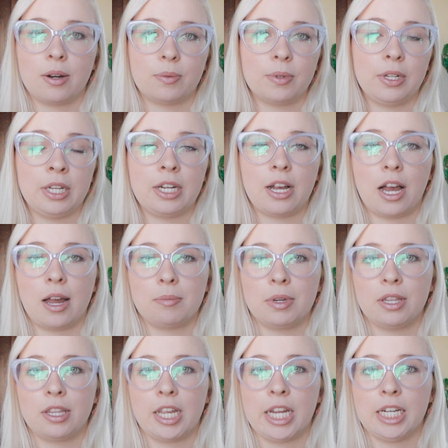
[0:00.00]
a really
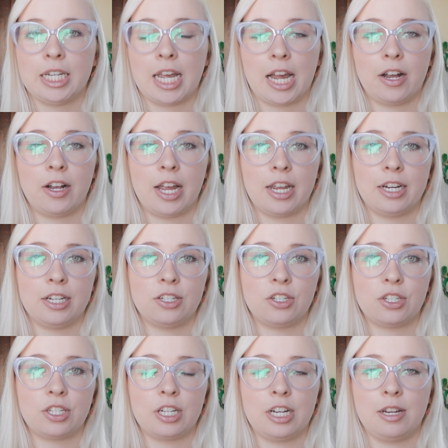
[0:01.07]
common thing now, and it's
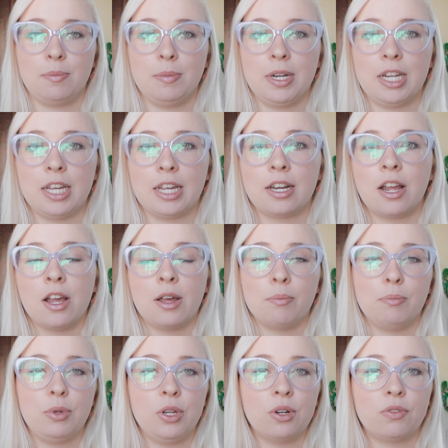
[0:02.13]
just an immediate,
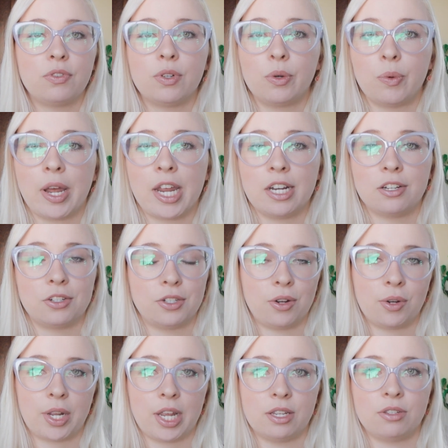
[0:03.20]
beautiful way to
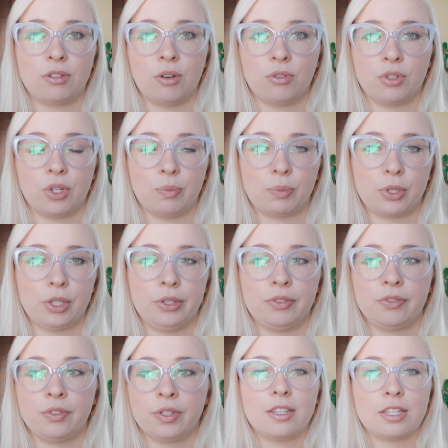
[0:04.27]
showcase social
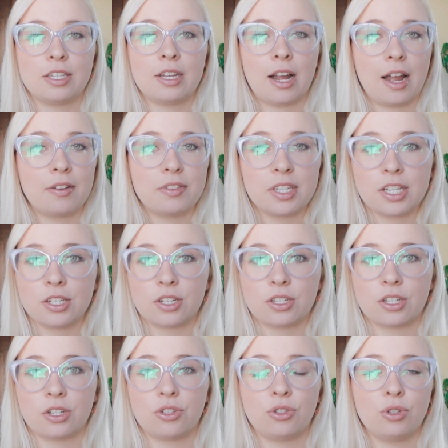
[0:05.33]
proof. This is obviously
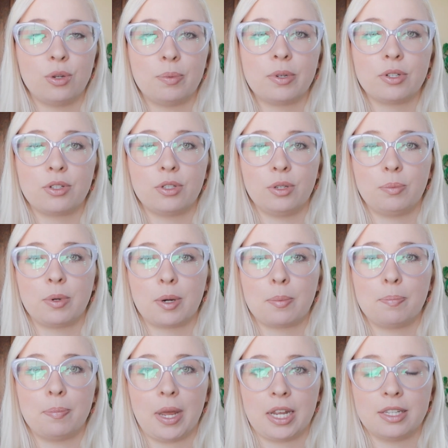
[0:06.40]
just a super,
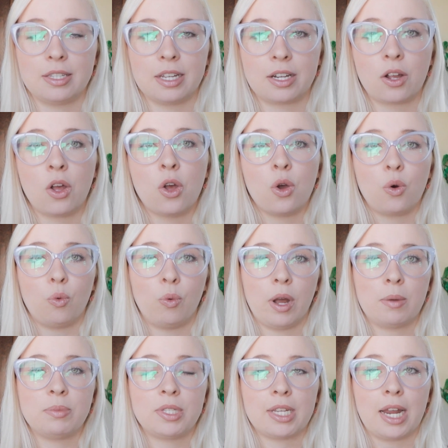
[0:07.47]
super basic
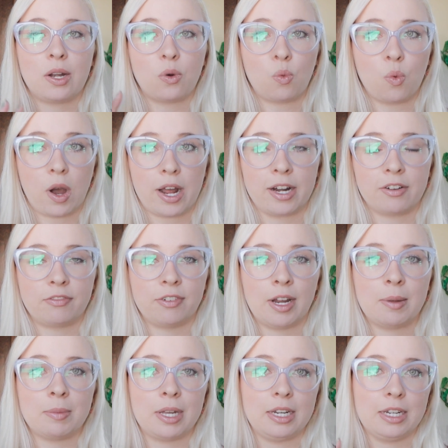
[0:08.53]
website
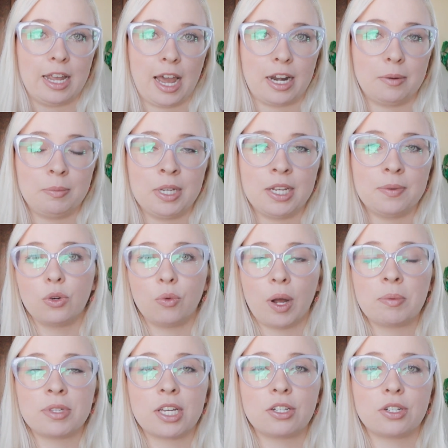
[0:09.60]
wireframe anatomy. Your
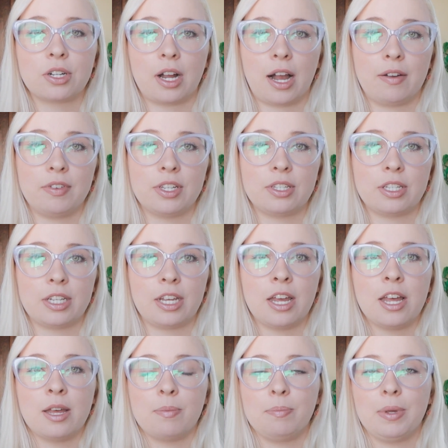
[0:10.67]
website should
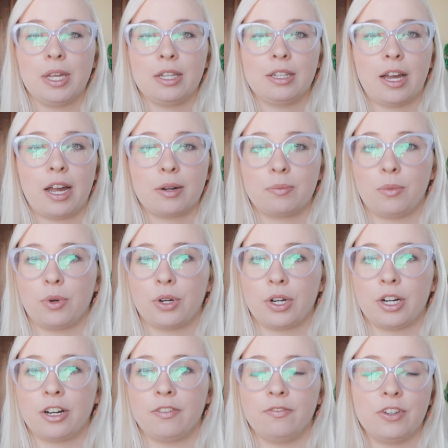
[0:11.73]
obviously be a lot
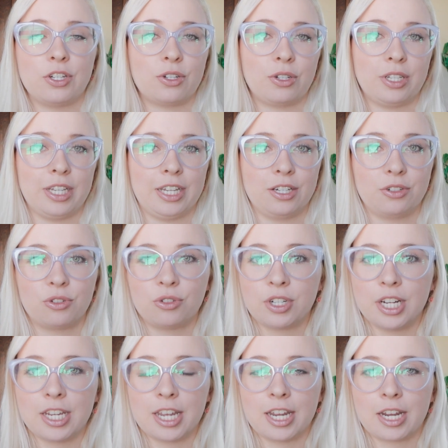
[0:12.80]
more visually
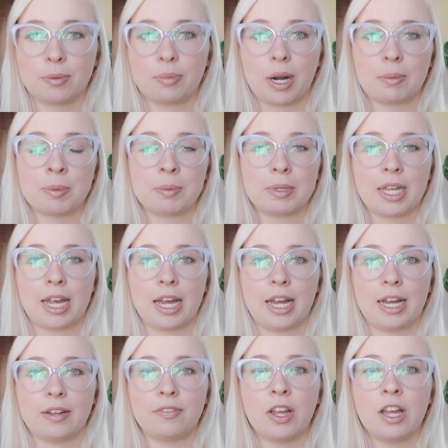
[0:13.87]
intriguing and probably
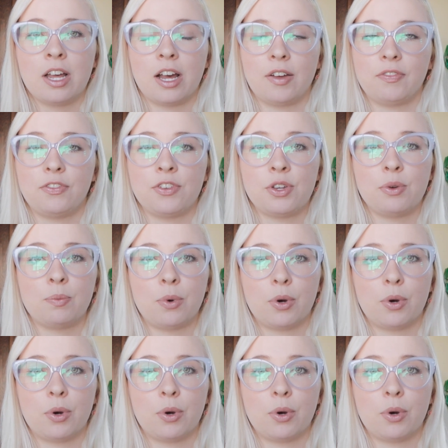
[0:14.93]
have a few